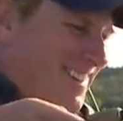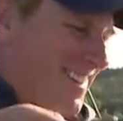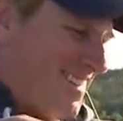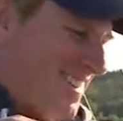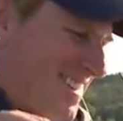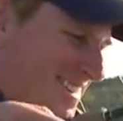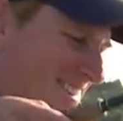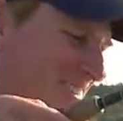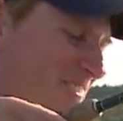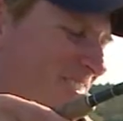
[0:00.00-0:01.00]
This is
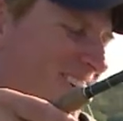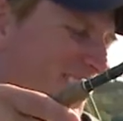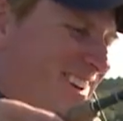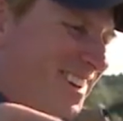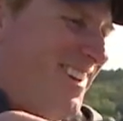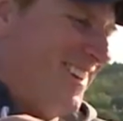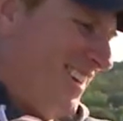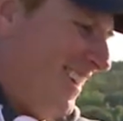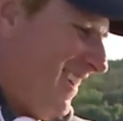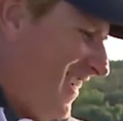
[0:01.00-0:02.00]
so fun.
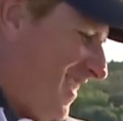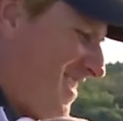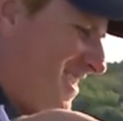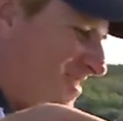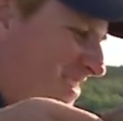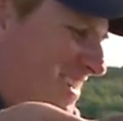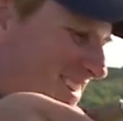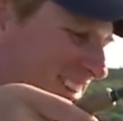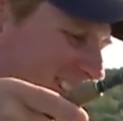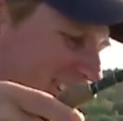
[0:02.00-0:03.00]
It's just
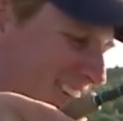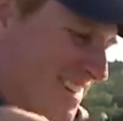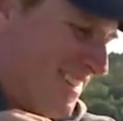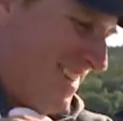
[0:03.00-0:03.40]
ridiculous.